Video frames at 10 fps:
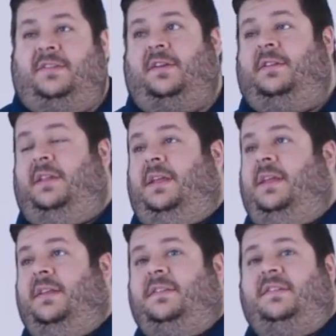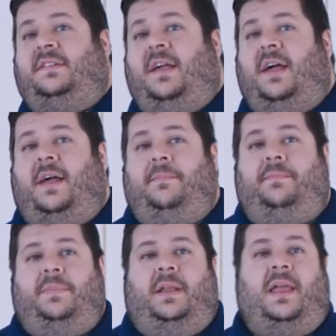certainly is
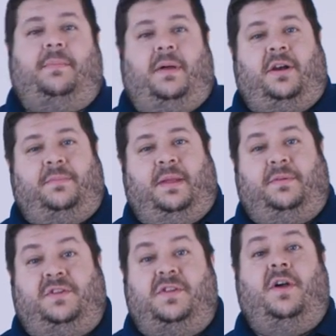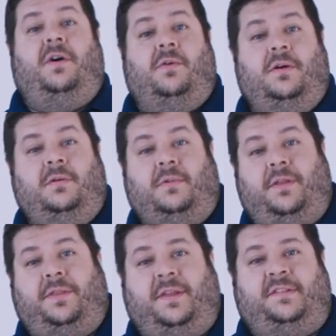um, a lot better to be able to know
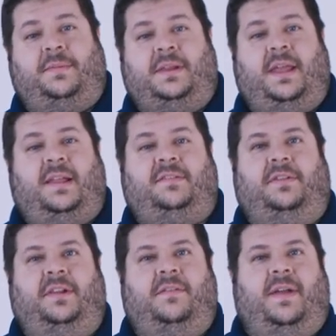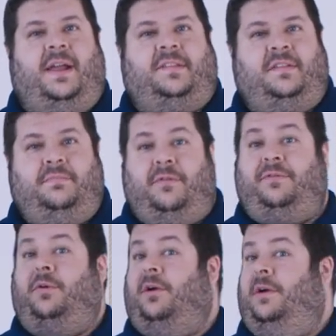whether things have been canceled in advance
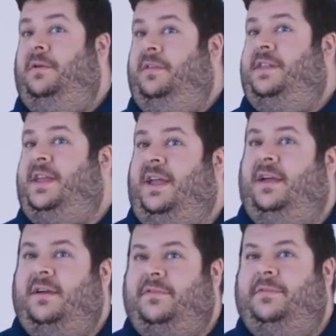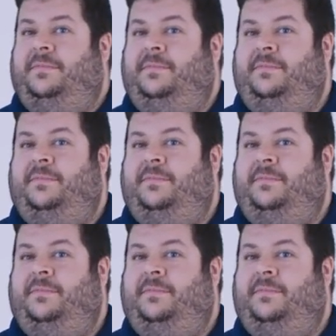before the day of.